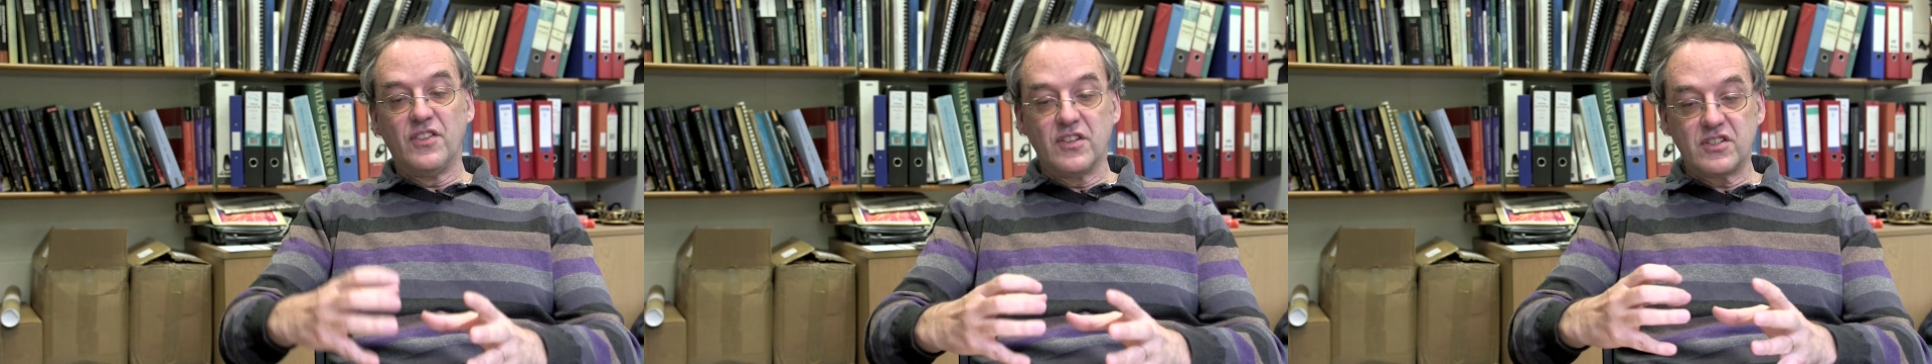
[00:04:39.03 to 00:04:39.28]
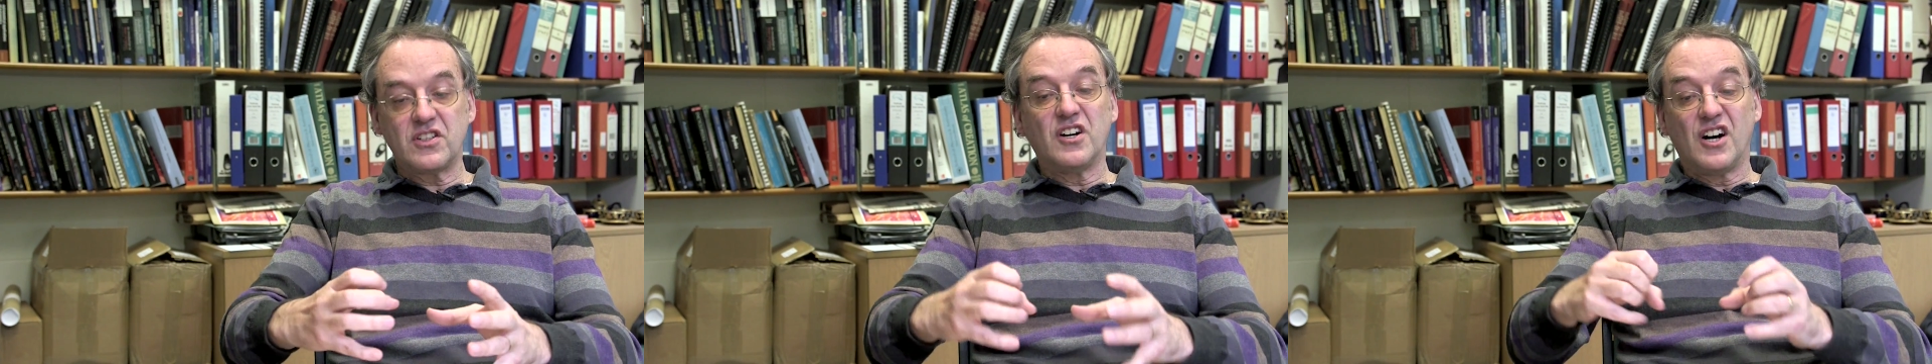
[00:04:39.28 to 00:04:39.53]

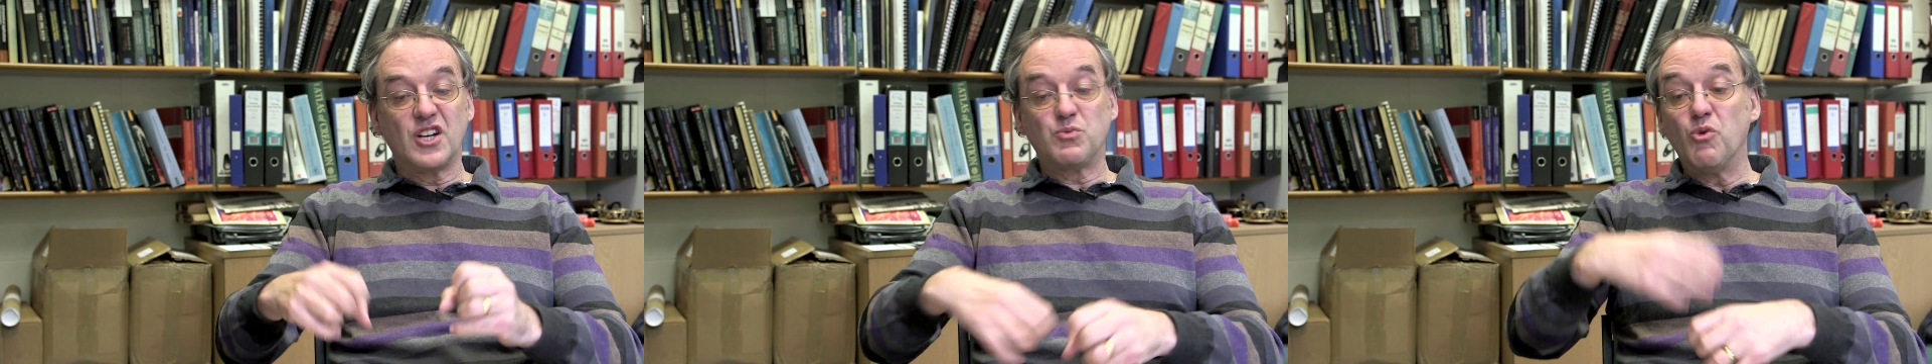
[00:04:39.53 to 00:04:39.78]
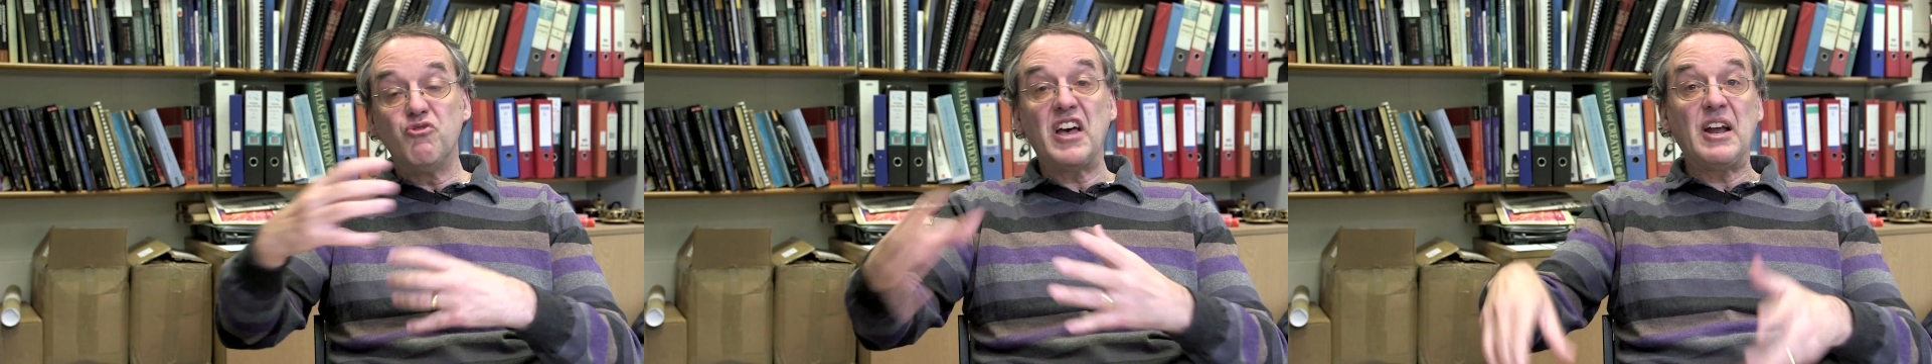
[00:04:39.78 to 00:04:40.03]
and the
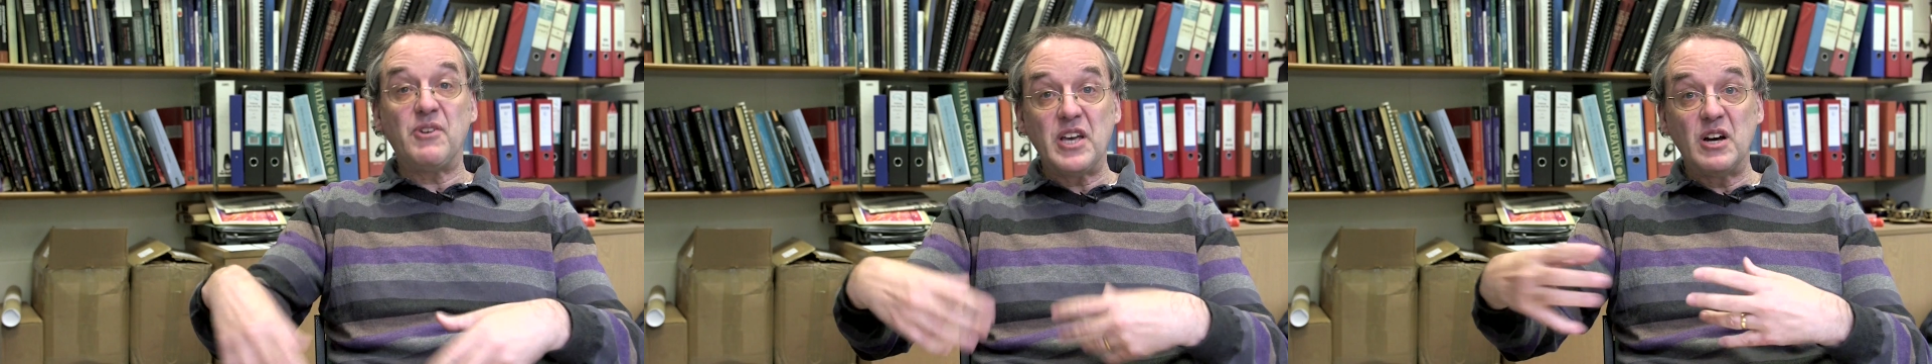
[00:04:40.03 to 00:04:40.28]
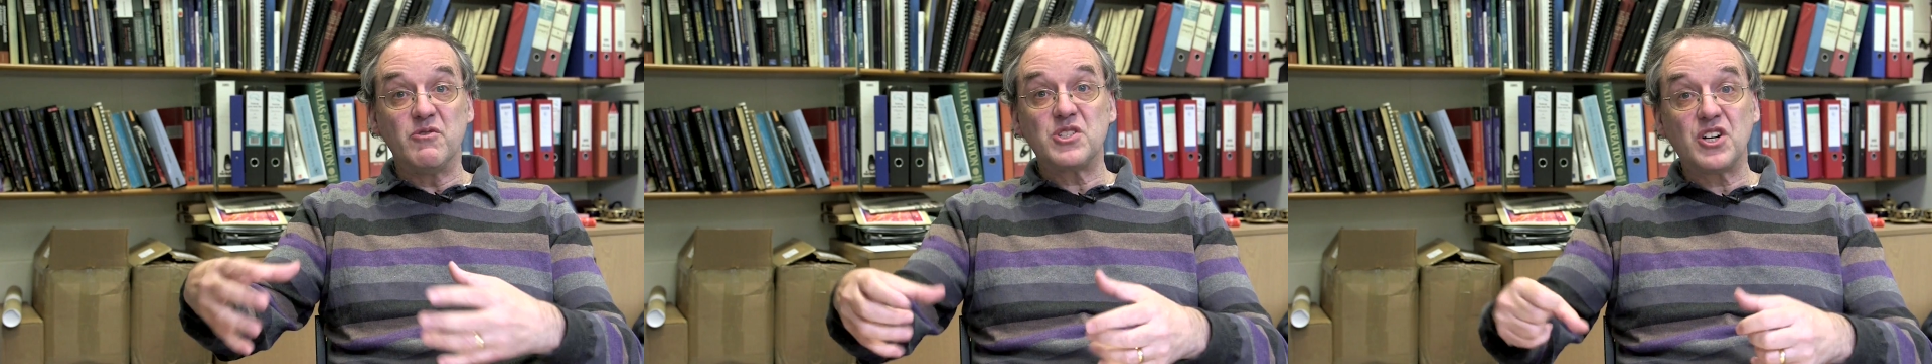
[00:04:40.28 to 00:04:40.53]
stars will
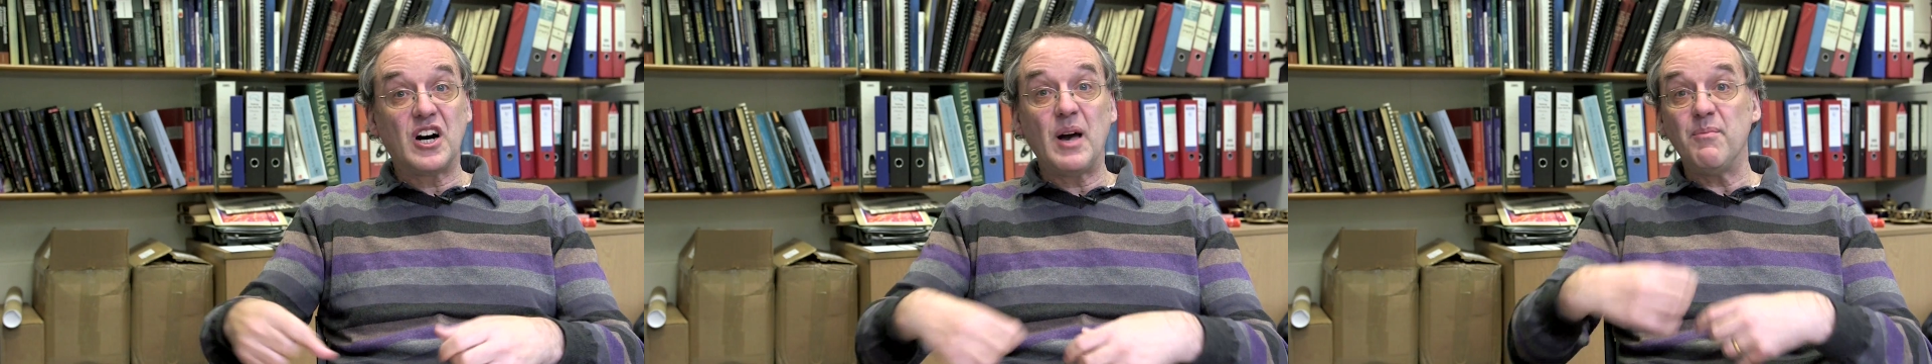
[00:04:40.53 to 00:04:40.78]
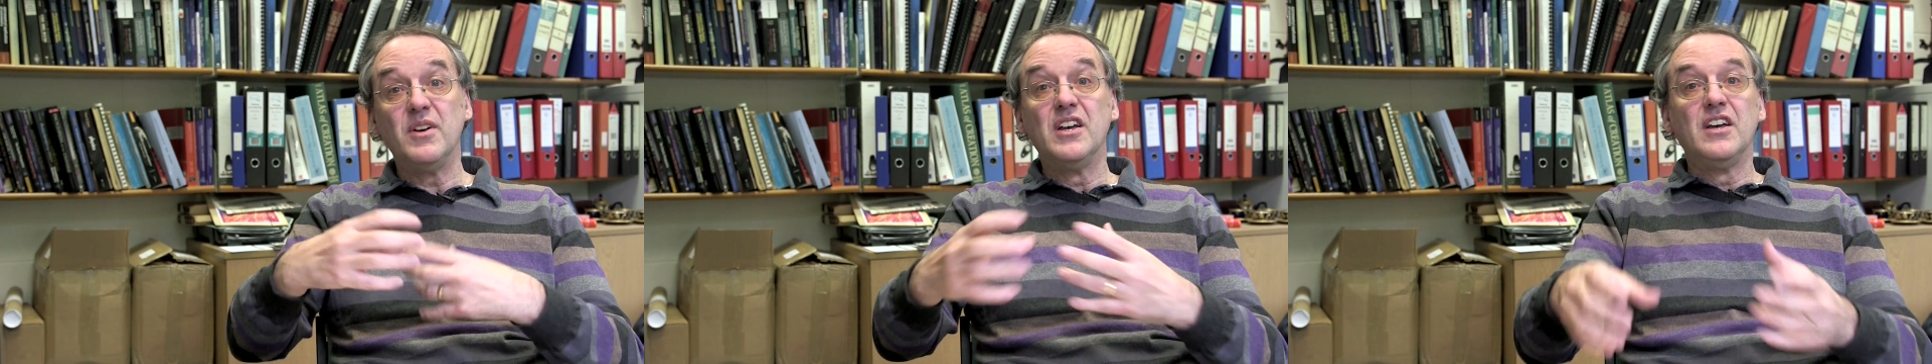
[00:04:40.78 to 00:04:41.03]
vary over
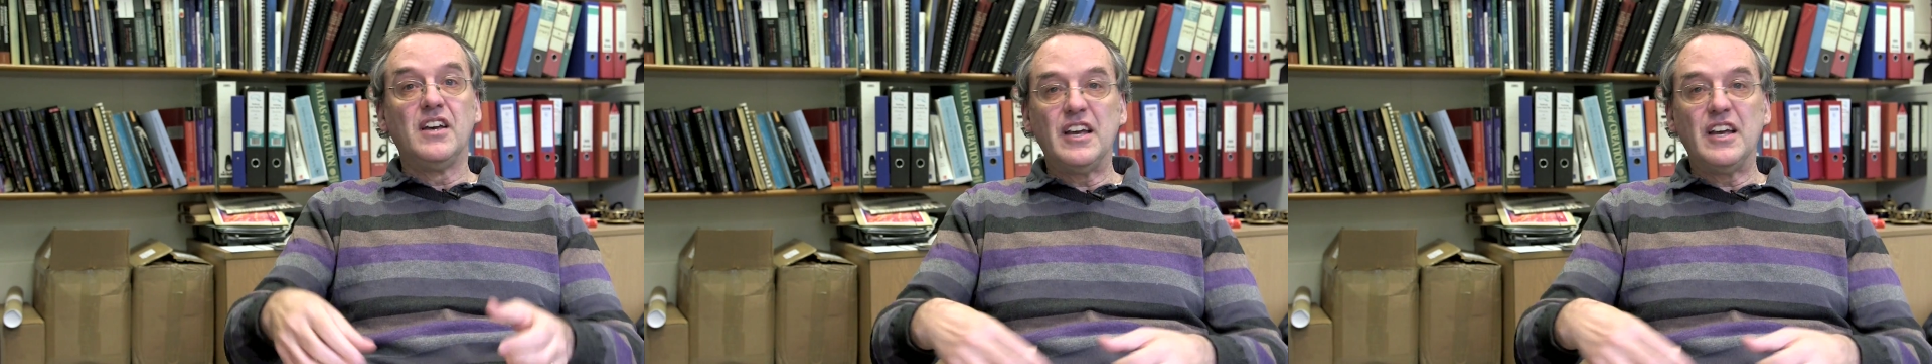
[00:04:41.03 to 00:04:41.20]
time